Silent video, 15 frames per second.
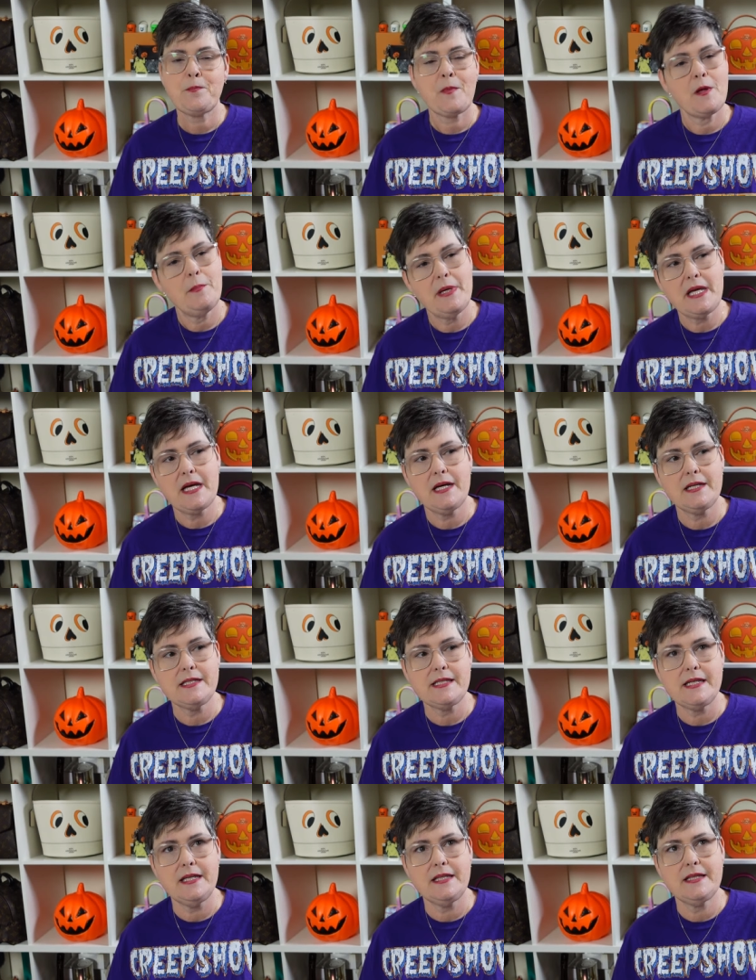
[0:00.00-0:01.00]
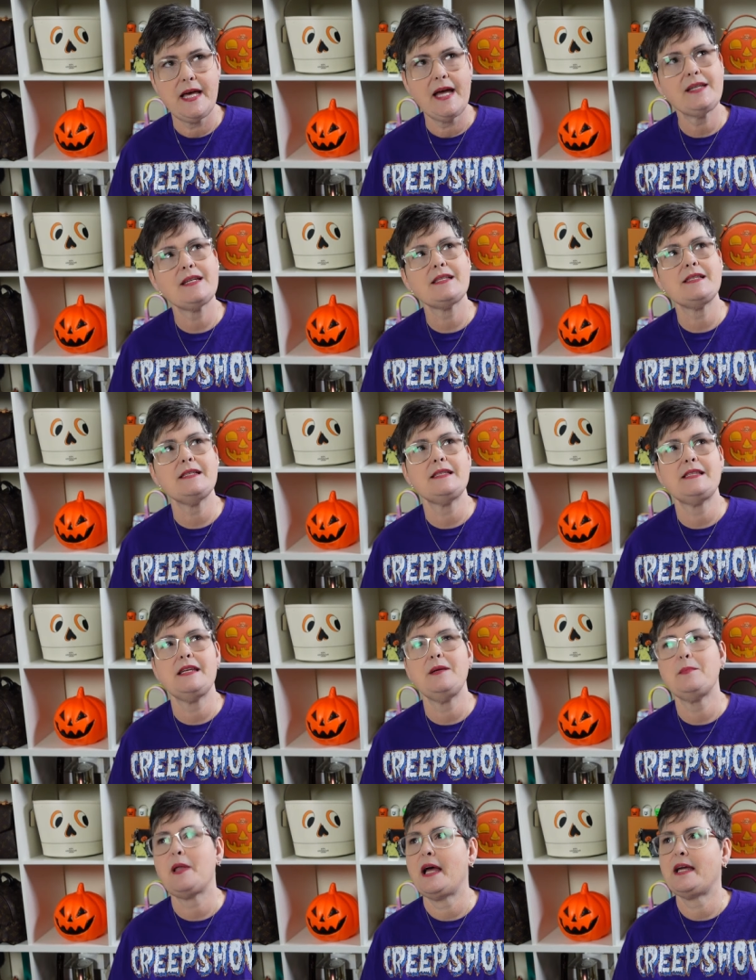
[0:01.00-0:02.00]
because that doesn't
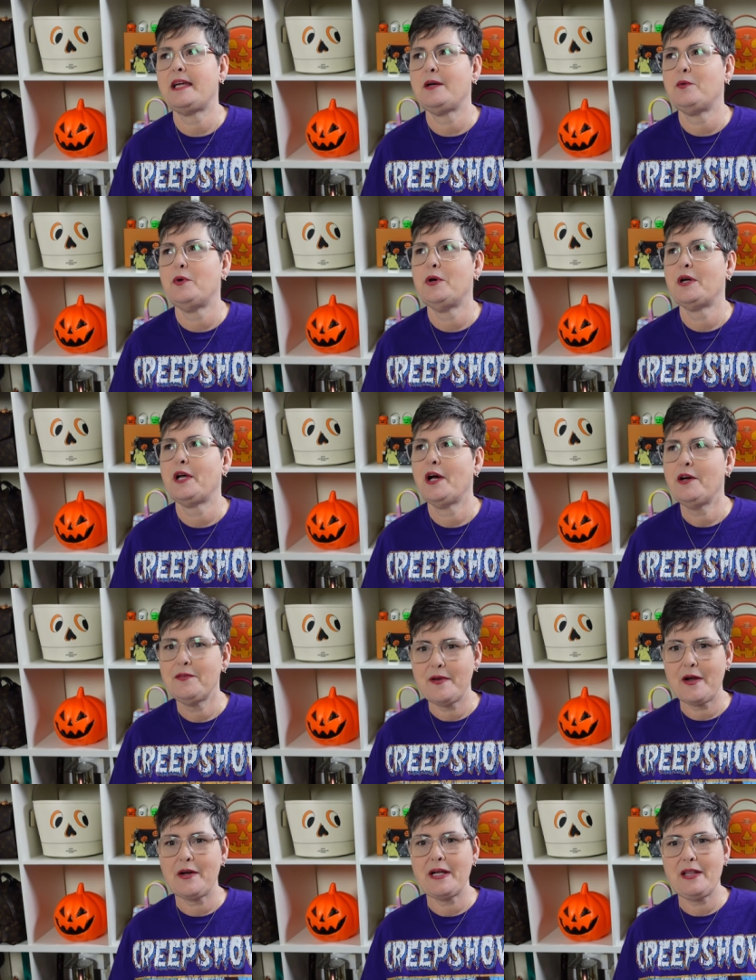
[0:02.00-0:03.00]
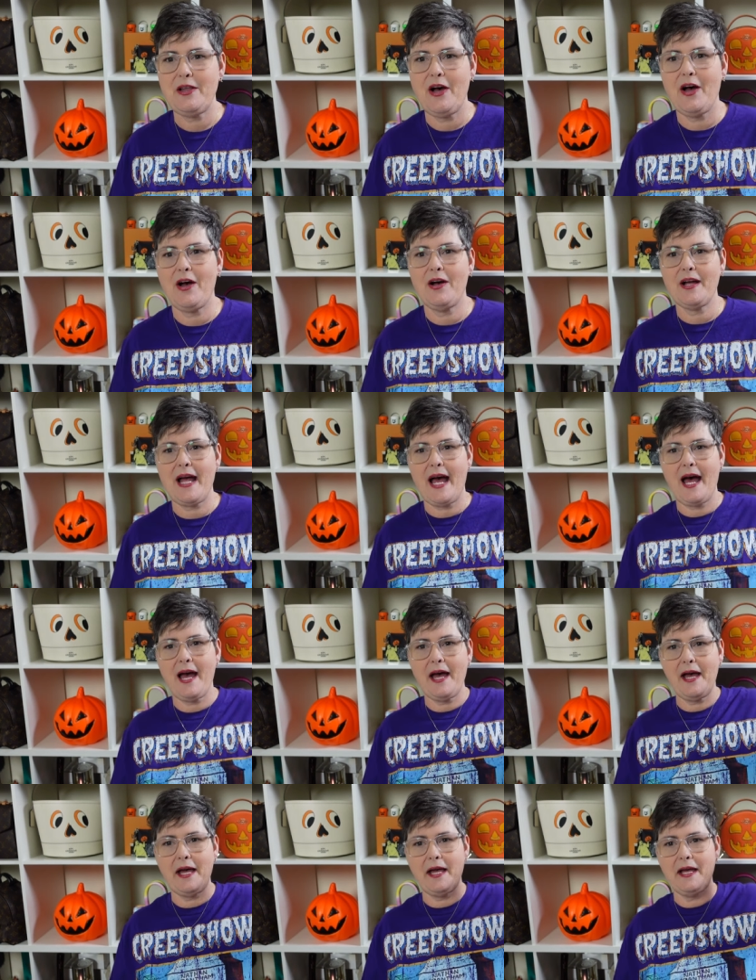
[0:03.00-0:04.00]
seem like it will go very long,
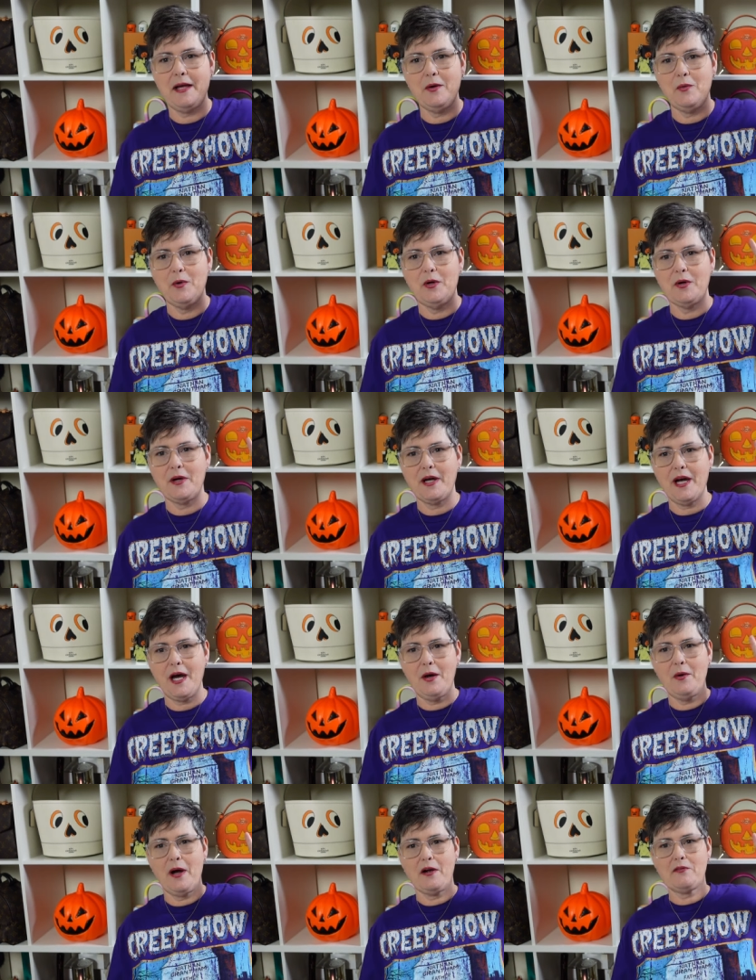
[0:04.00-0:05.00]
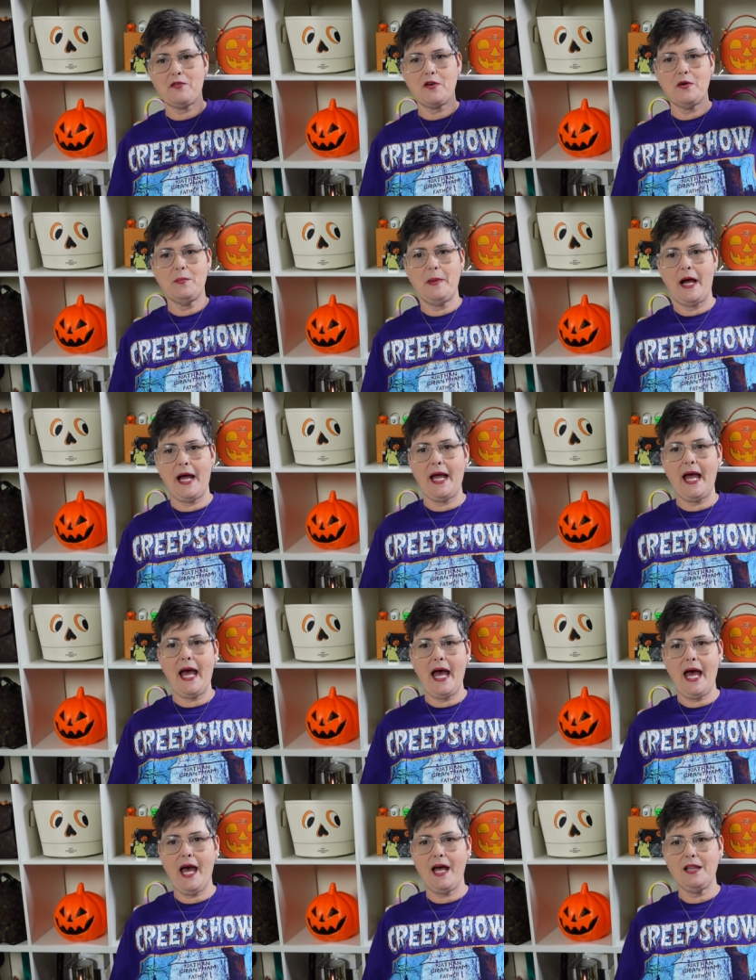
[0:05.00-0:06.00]
I will go over my
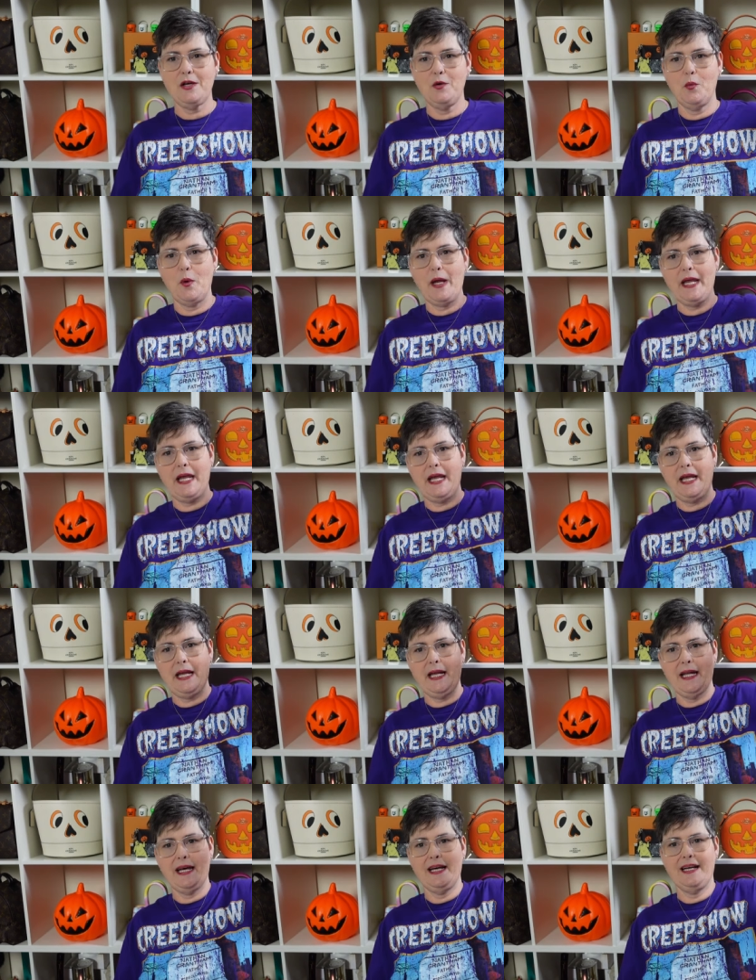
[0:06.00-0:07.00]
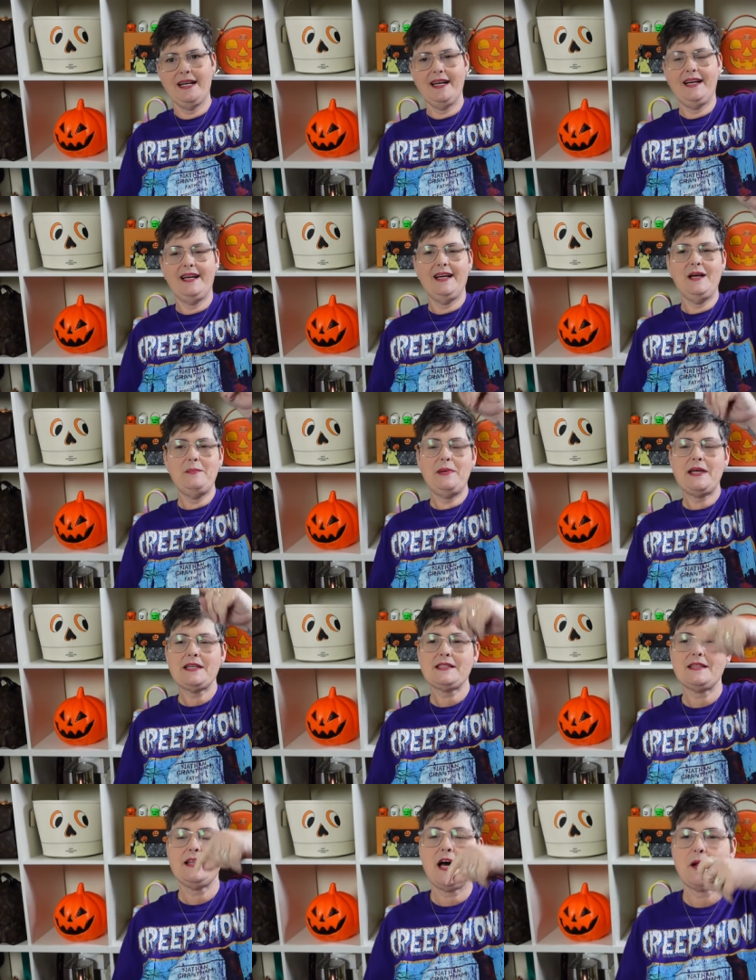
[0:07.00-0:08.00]
Halloween, because
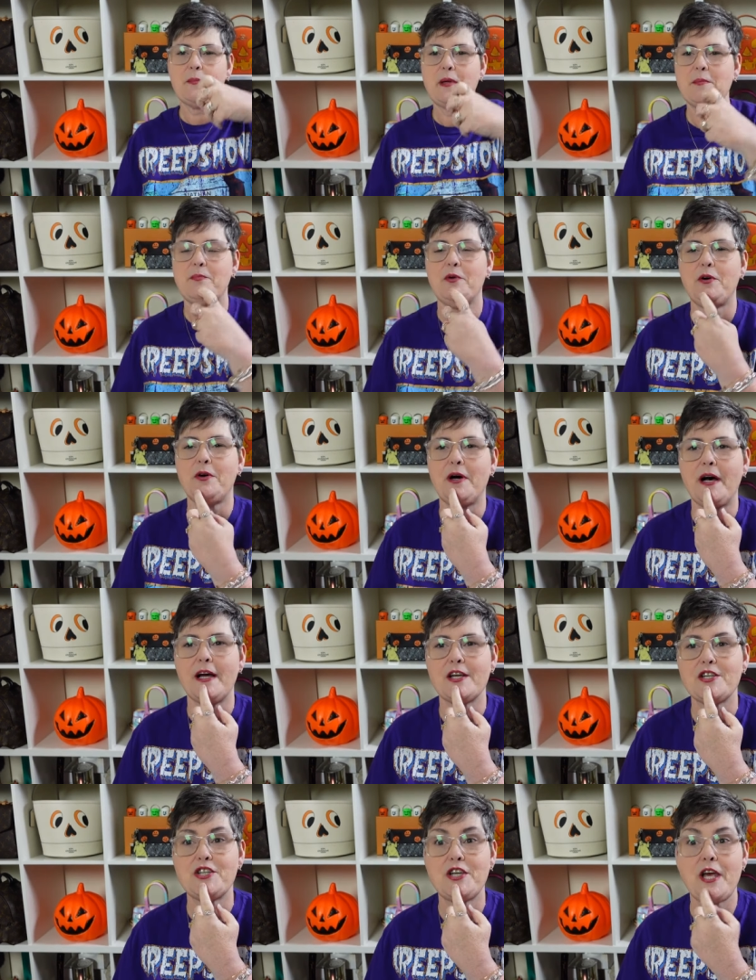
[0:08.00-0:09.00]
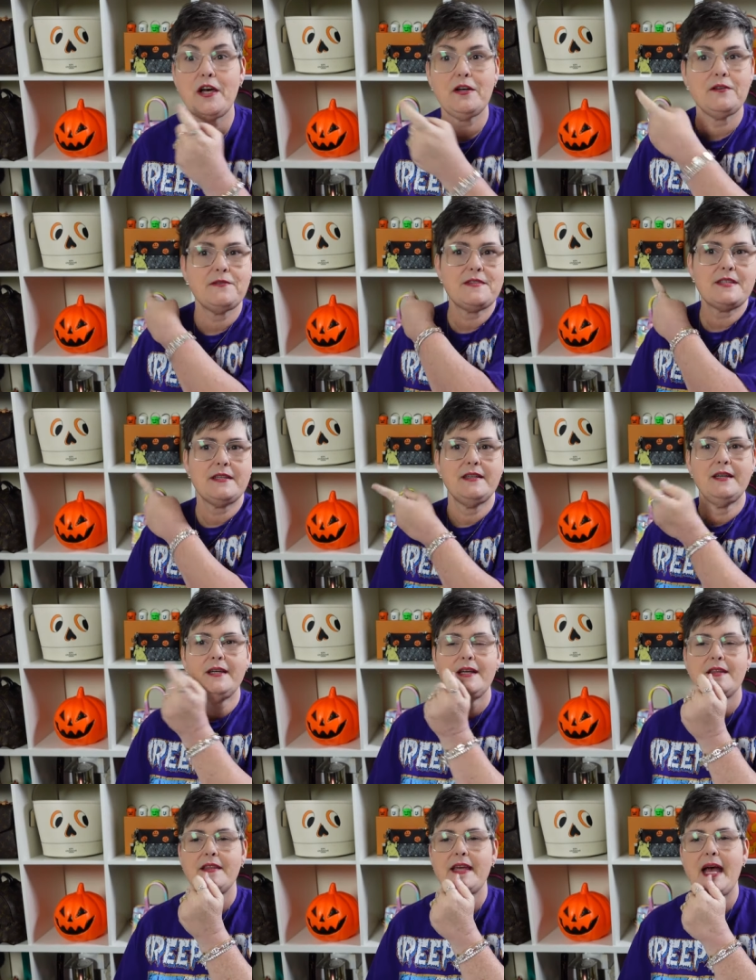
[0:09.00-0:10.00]
a lot of people shelves
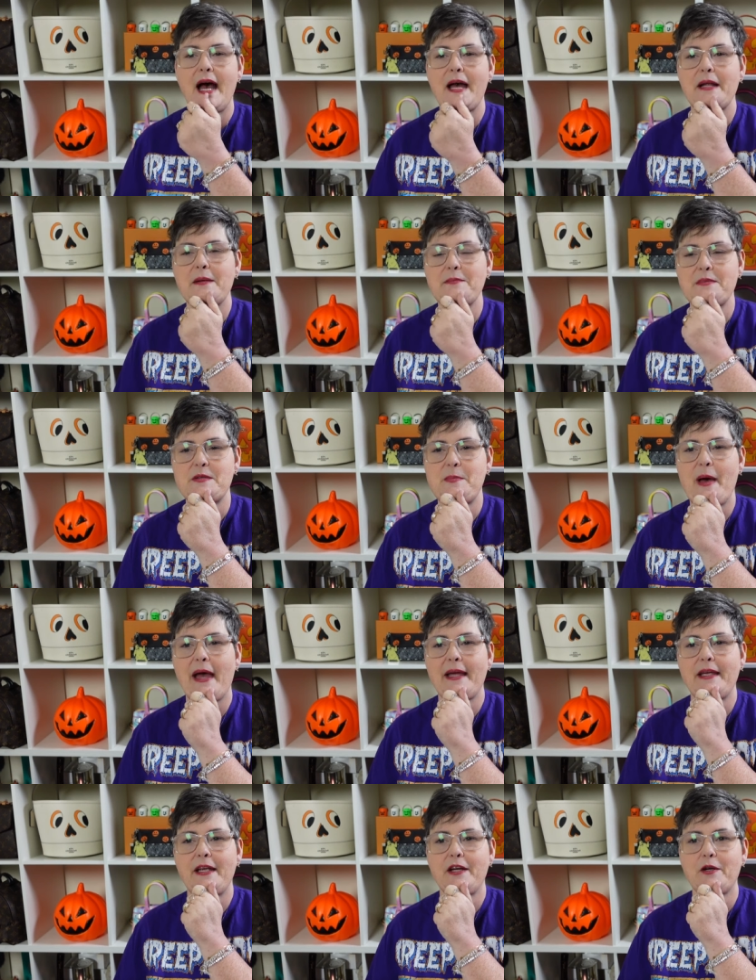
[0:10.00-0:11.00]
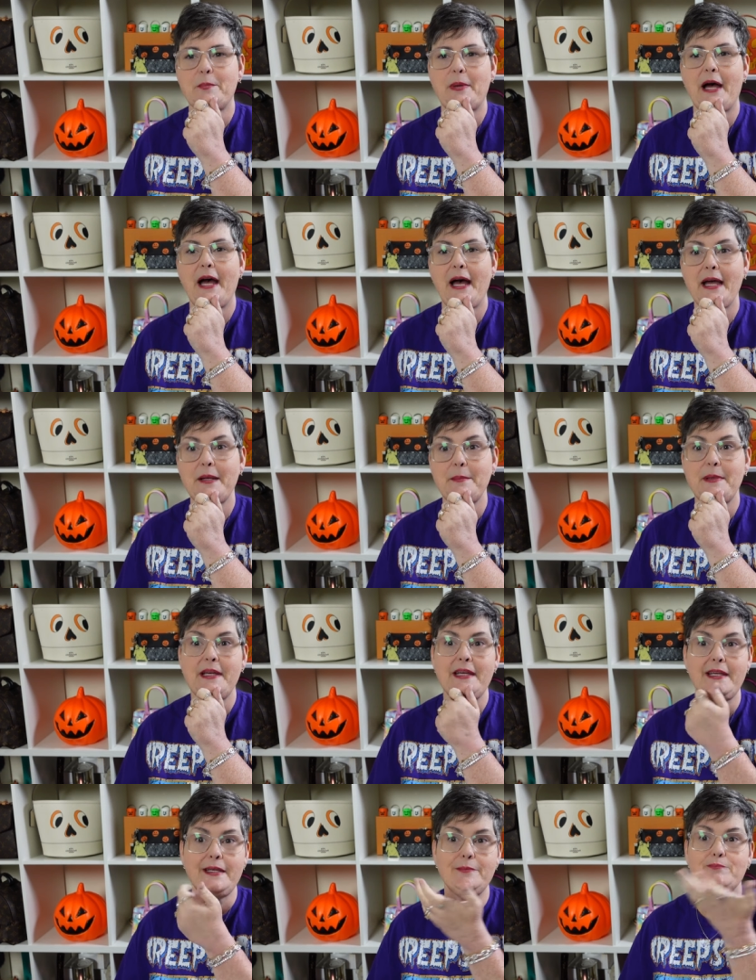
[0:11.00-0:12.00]
the items back here behind
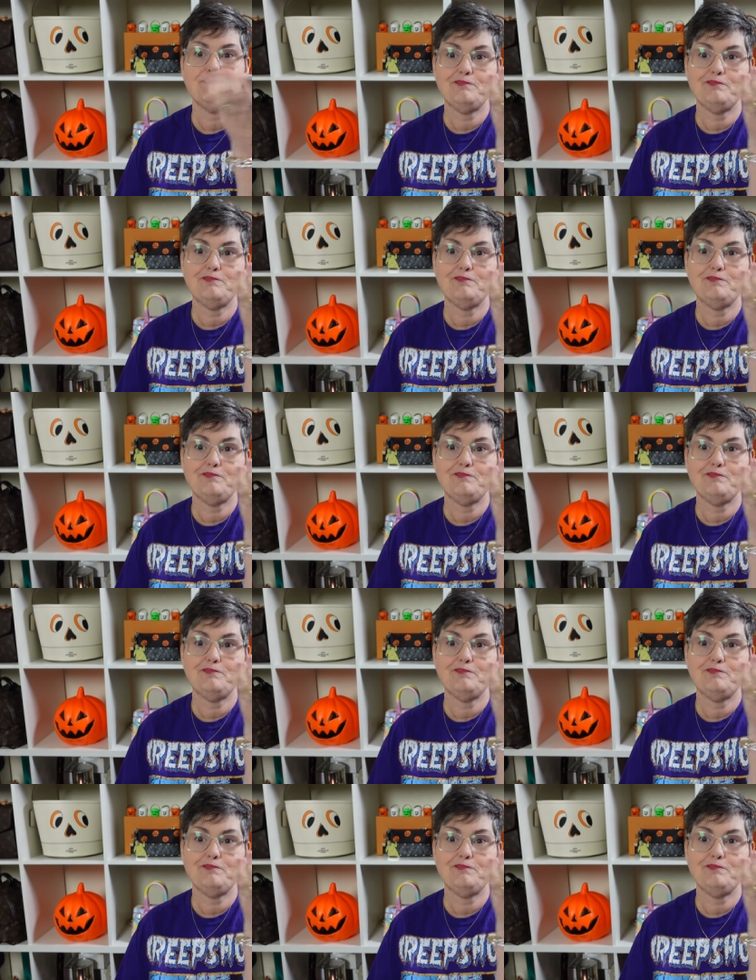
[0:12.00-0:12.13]
me,